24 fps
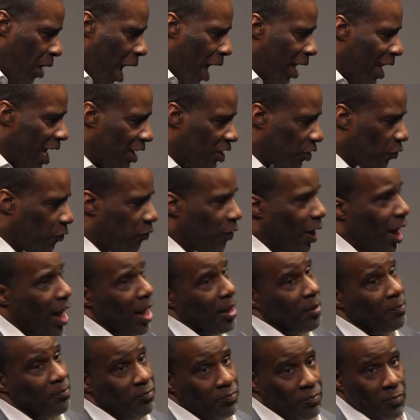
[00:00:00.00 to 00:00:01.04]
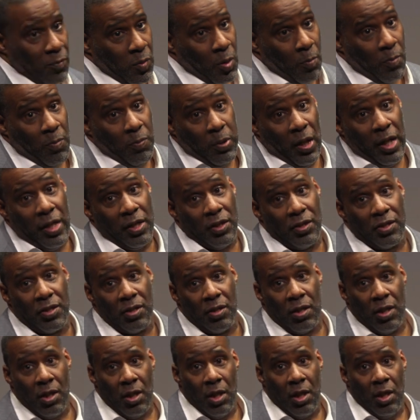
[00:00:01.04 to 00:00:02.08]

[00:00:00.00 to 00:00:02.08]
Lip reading: I like to fly planes.